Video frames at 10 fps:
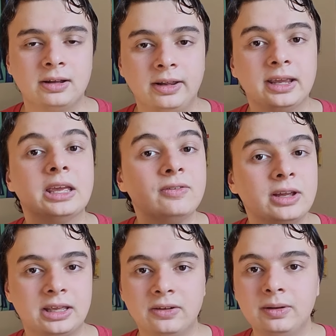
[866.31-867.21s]
Like,
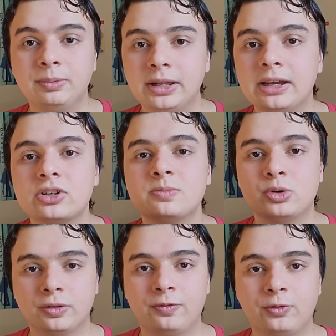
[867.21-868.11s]
giving, giving players
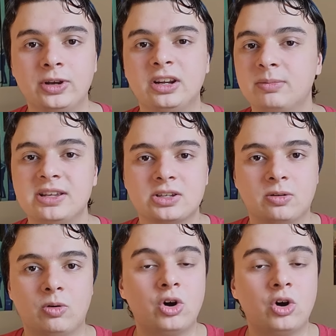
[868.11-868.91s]
more freedom is